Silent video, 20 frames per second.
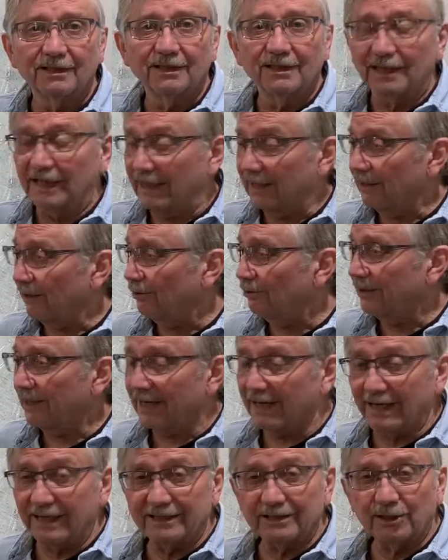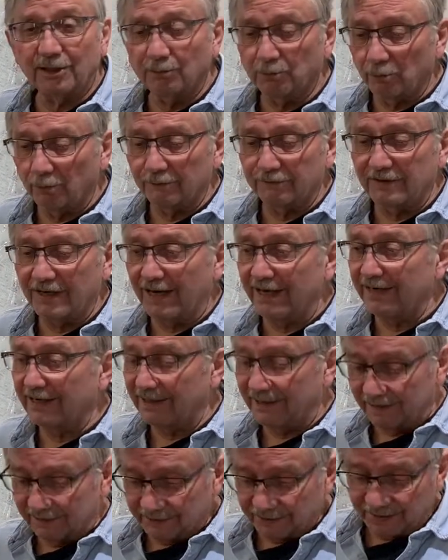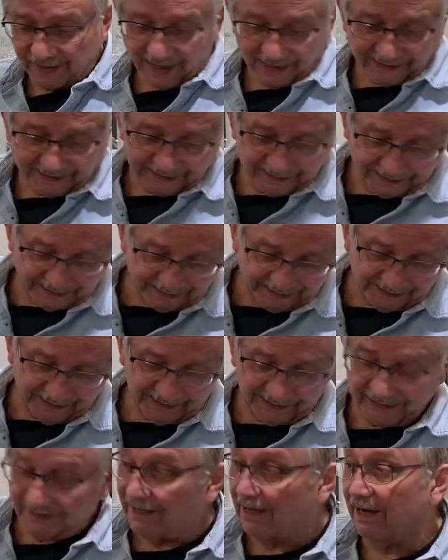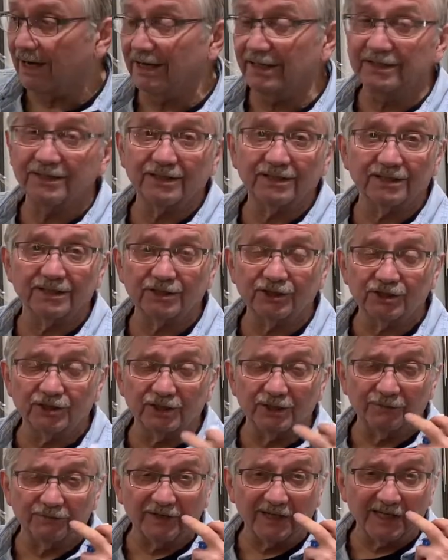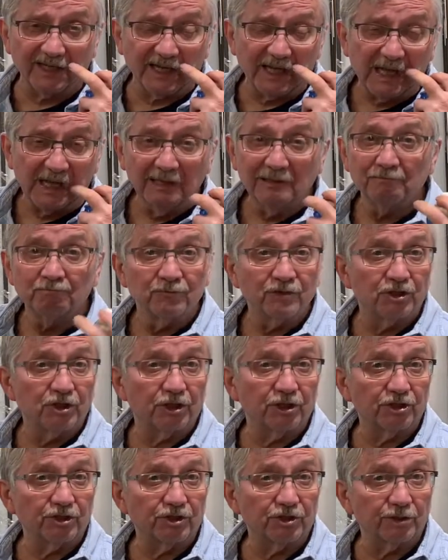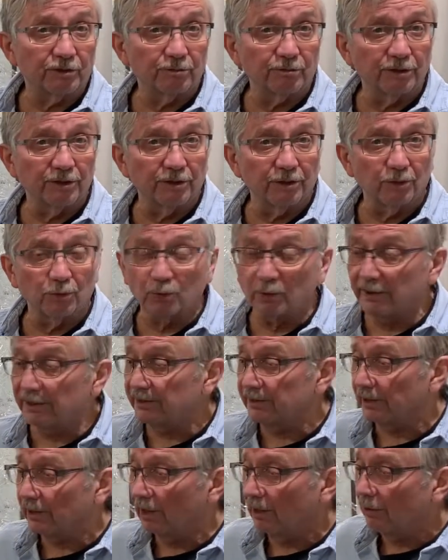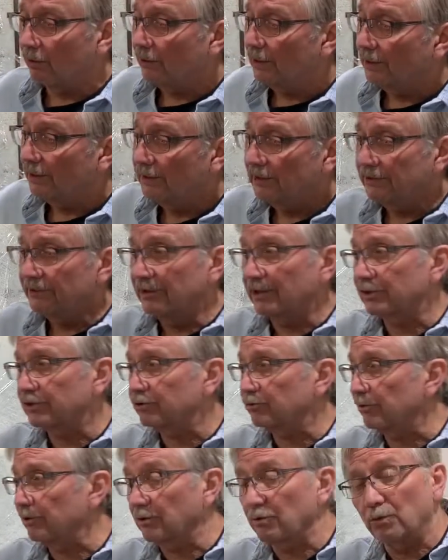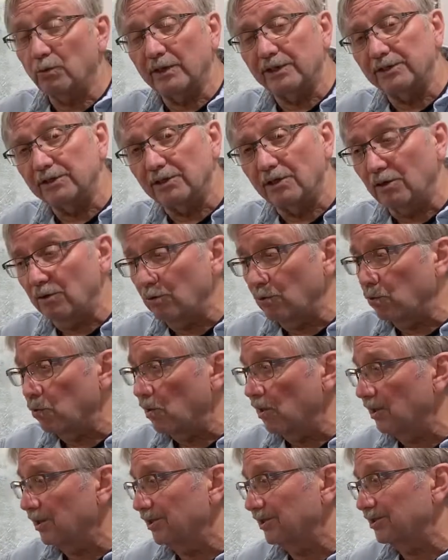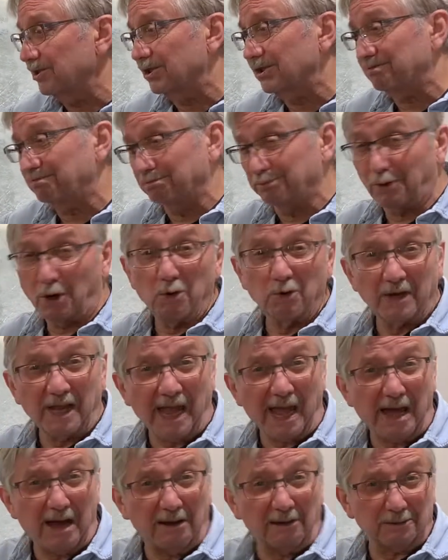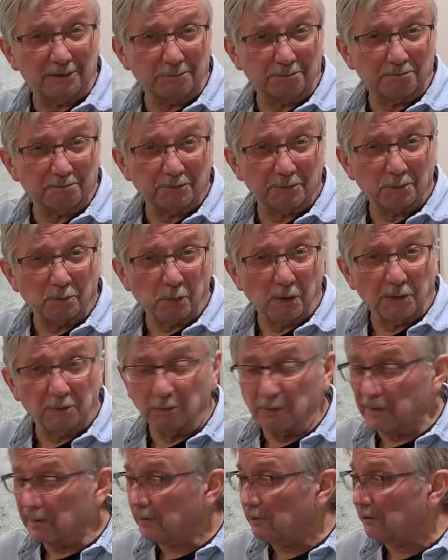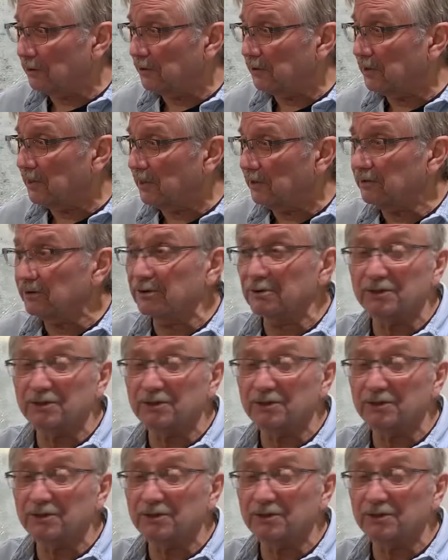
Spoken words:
Hello guys, we've got a 19 Honda Civic, just the rear window. This rear window broke out one way or another.